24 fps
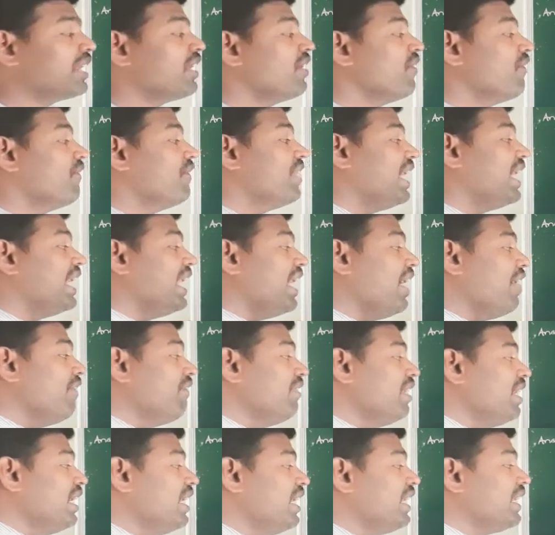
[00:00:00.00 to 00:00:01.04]

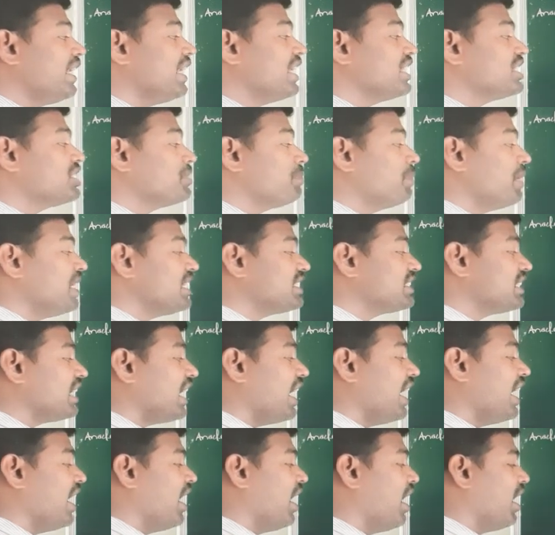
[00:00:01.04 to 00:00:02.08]
Whenever H plus
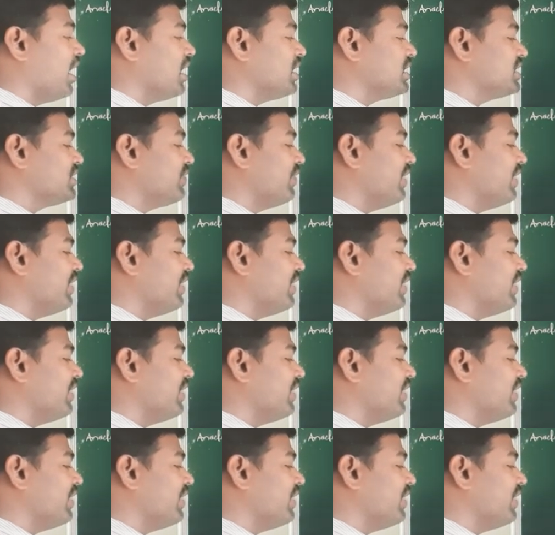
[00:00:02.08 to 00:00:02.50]
ions,